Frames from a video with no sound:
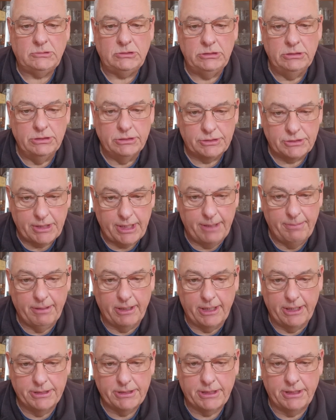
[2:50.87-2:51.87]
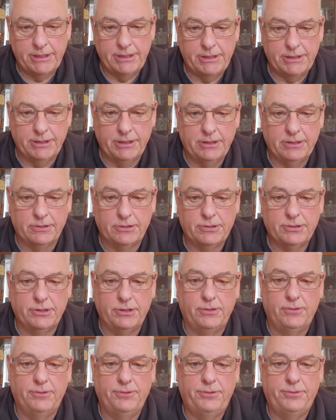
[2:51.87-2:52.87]
stabilization
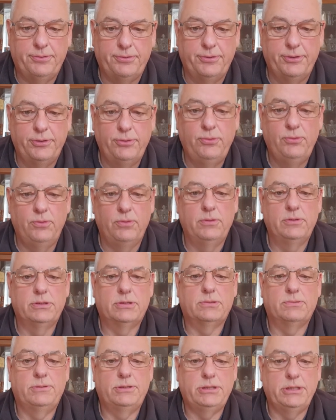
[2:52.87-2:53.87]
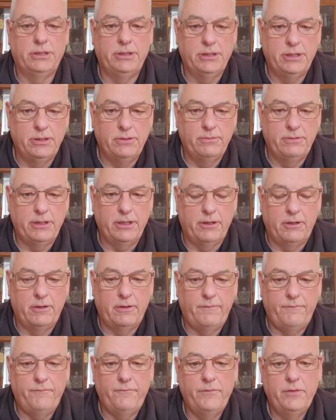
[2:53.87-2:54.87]
control through switching the unit
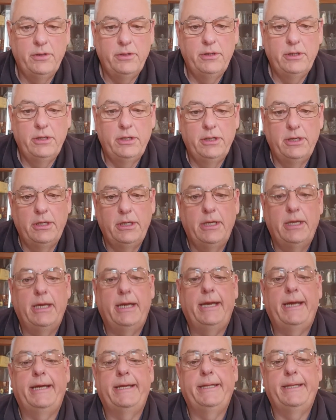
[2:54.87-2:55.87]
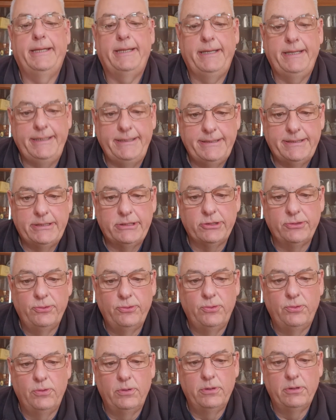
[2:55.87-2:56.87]
off and then
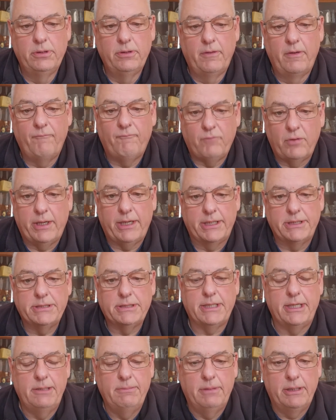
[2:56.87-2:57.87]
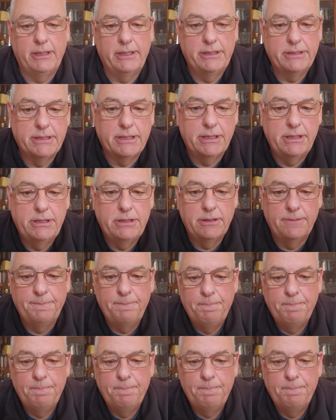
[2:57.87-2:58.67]
into flight stabilization.